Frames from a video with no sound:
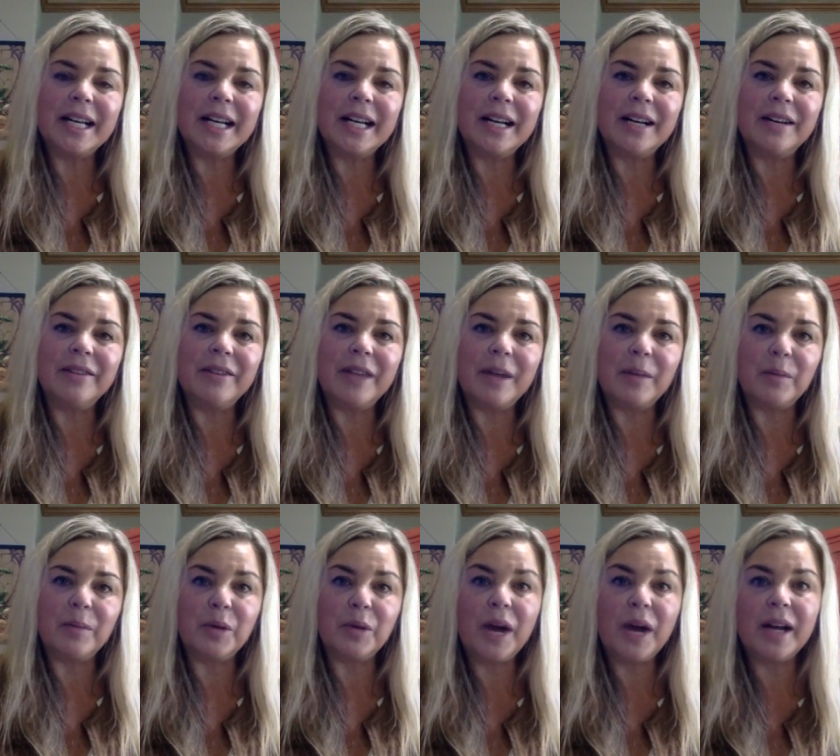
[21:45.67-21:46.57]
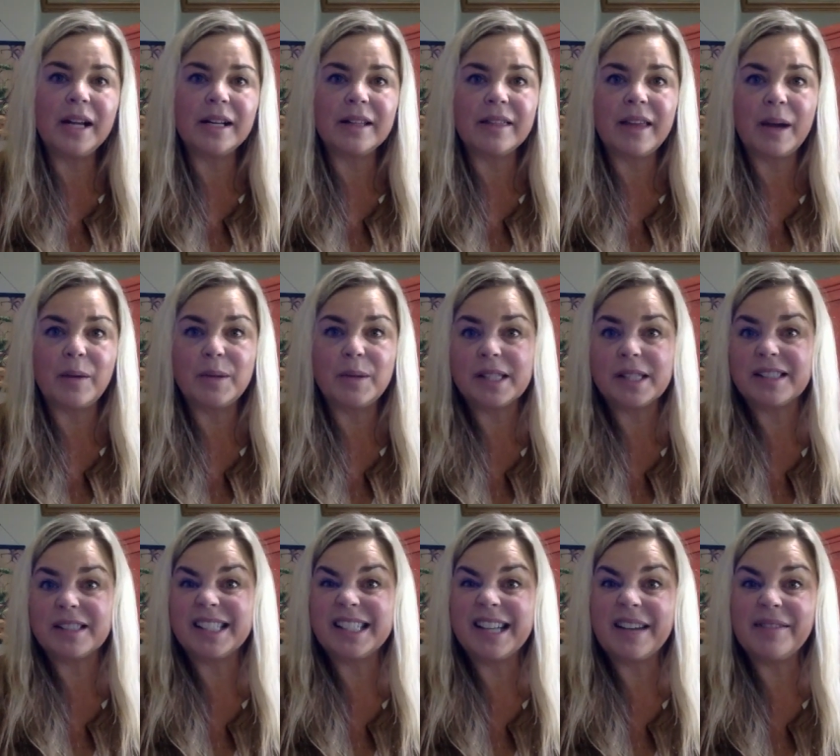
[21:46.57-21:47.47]
of a product that was a
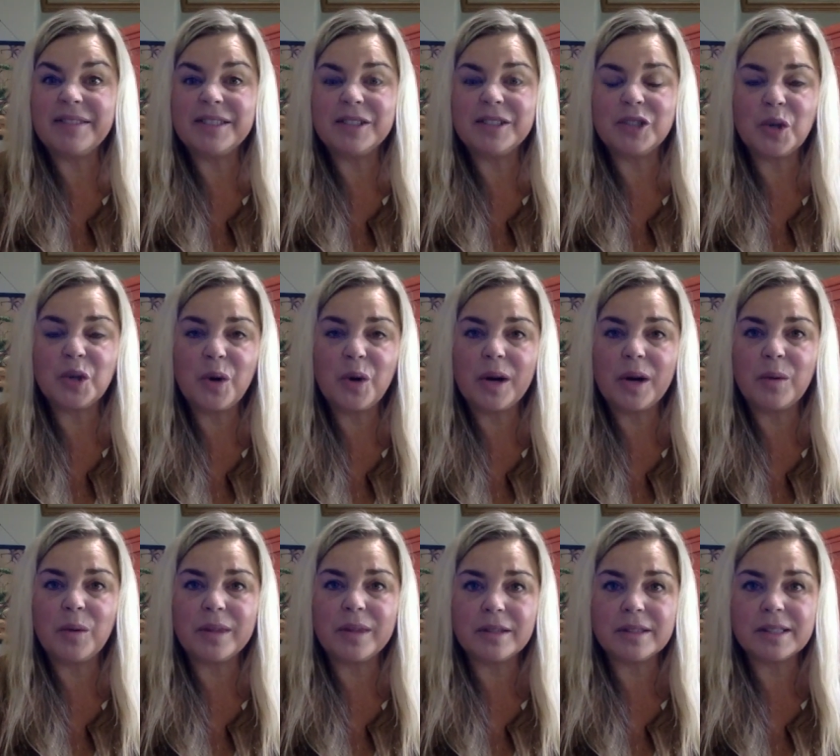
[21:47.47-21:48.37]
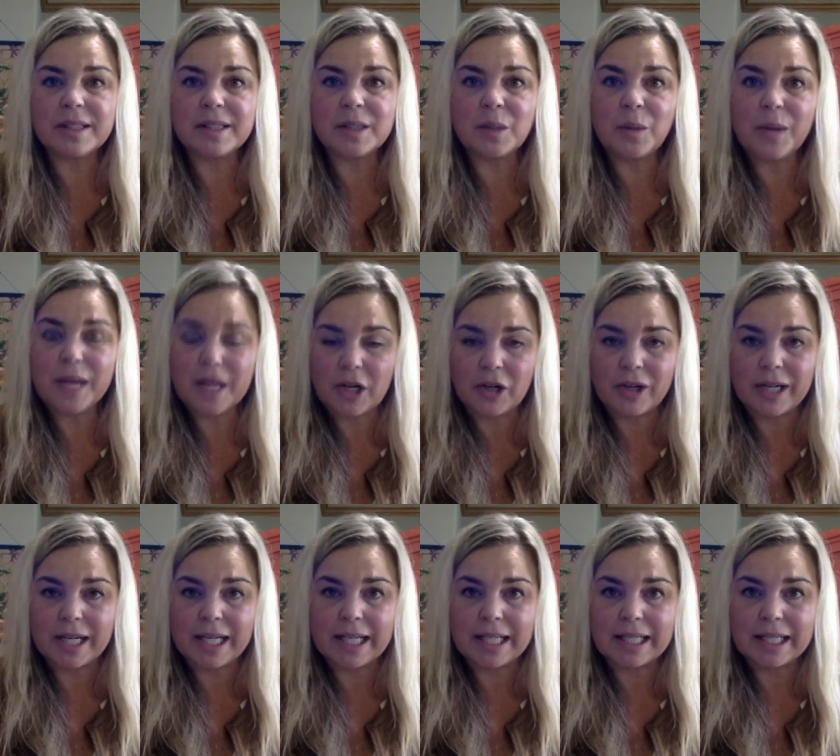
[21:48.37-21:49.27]
stuffed toy with a squeaker in it.